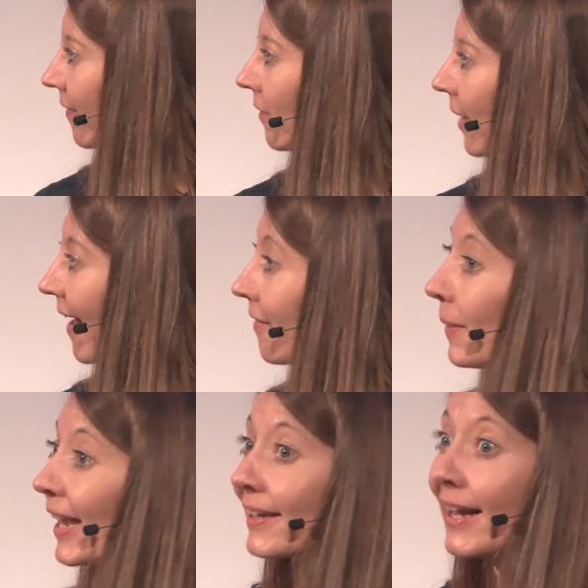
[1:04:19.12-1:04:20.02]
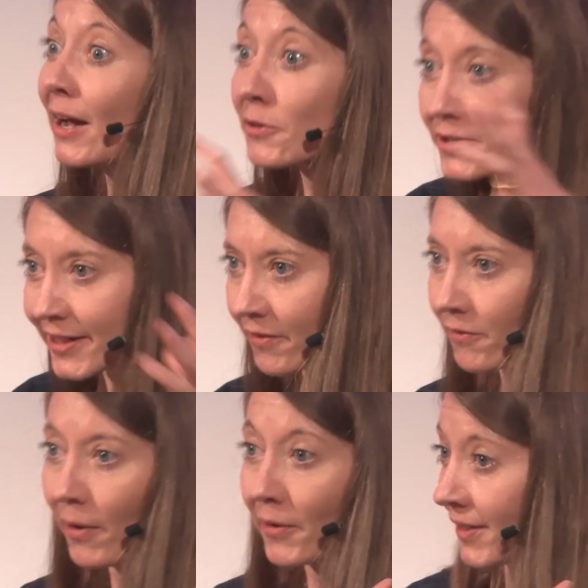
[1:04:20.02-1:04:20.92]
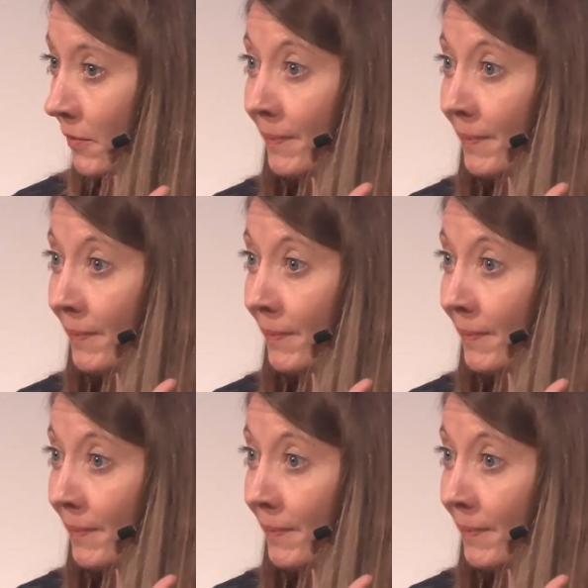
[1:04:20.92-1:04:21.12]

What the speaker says: also as we encounter it throughout the